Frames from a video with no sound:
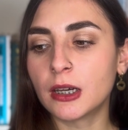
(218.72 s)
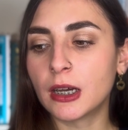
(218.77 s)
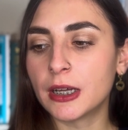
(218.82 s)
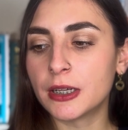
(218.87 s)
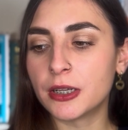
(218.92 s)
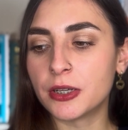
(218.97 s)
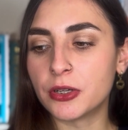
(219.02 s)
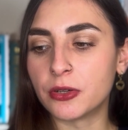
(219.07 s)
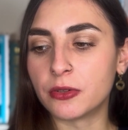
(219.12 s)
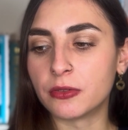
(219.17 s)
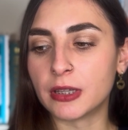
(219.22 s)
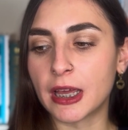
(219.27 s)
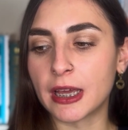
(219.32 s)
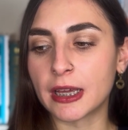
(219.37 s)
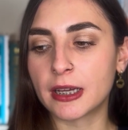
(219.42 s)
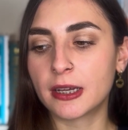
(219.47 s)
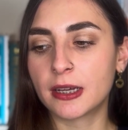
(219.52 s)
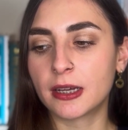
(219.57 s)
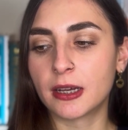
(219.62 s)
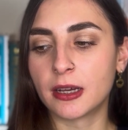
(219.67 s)
don't know,
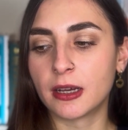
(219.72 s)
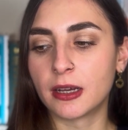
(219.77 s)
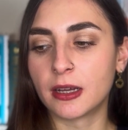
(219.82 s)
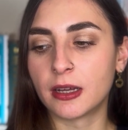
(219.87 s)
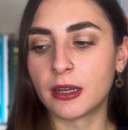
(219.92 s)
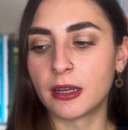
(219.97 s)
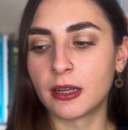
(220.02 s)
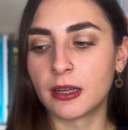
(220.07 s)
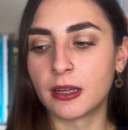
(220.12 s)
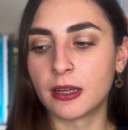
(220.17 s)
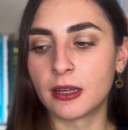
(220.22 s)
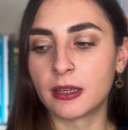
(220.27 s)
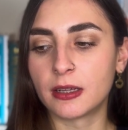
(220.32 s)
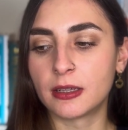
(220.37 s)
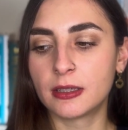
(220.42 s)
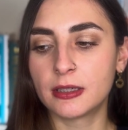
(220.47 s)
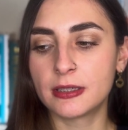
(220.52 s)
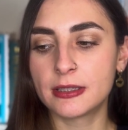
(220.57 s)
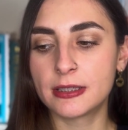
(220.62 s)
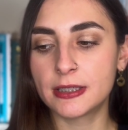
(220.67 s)
like
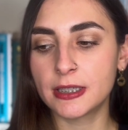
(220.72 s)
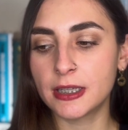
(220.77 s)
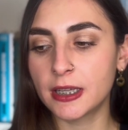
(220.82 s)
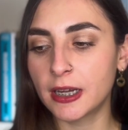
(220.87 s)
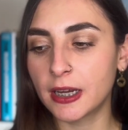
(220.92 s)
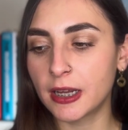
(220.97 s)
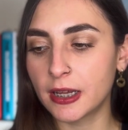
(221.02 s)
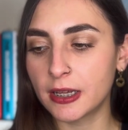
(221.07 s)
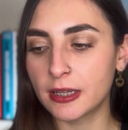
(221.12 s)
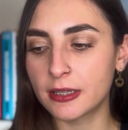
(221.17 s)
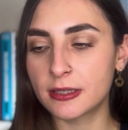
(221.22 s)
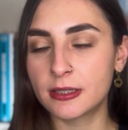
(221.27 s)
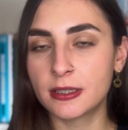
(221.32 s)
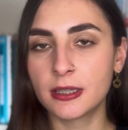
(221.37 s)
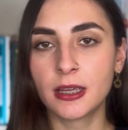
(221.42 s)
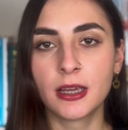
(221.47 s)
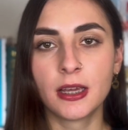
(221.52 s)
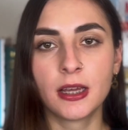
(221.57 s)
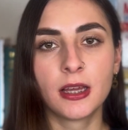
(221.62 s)
cities,